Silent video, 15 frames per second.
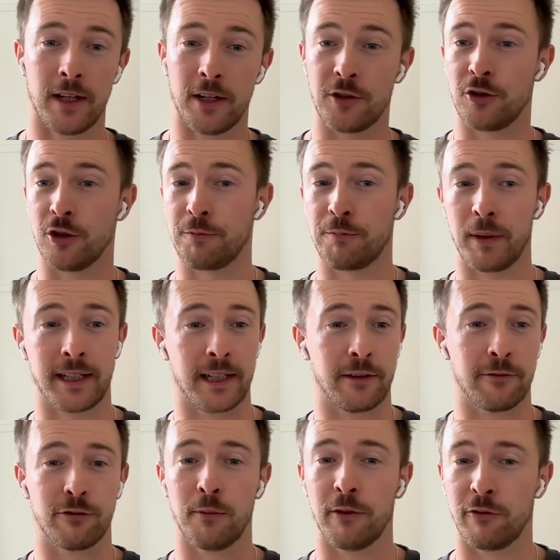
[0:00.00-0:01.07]
It's just
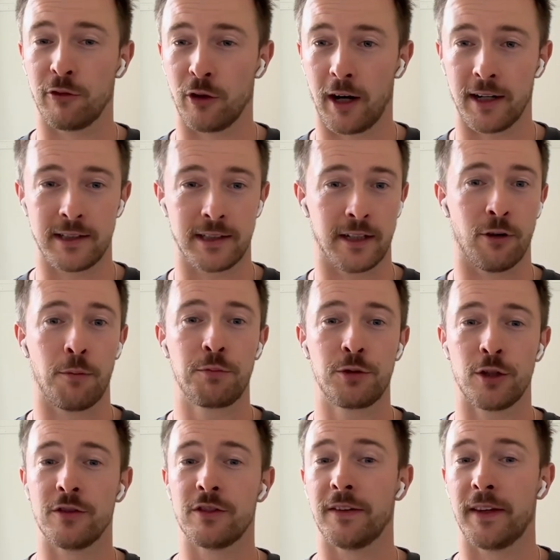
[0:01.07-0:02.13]
picking from a variety of
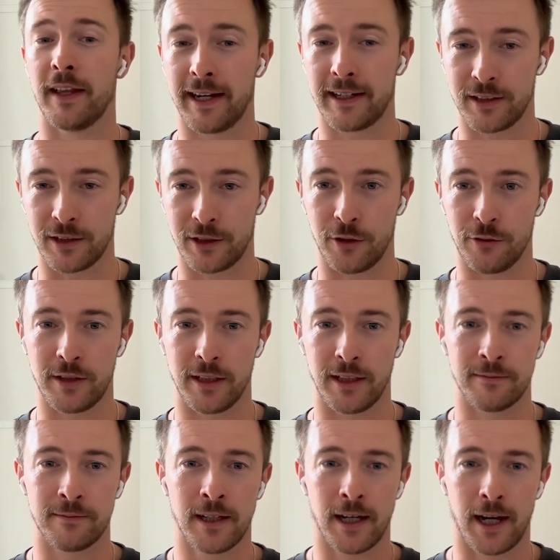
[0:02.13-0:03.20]
options and then executing,